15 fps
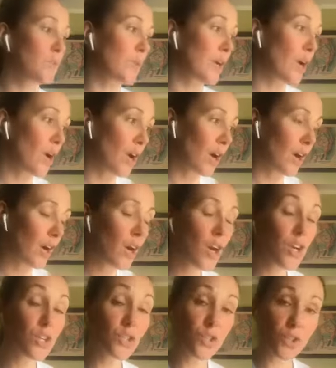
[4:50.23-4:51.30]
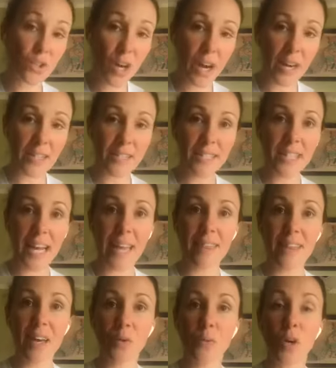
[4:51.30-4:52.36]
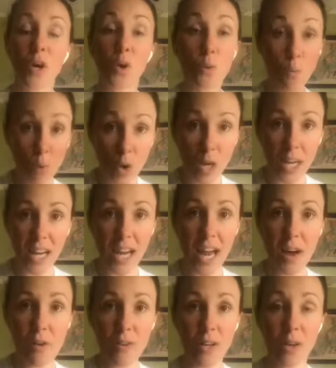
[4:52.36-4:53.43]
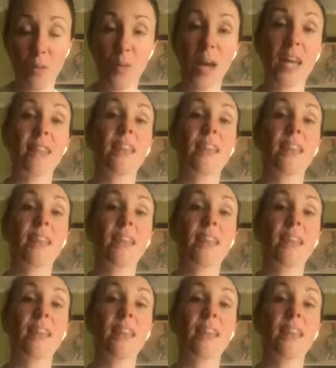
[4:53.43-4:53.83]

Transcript: We are stressed and then we are working out in a way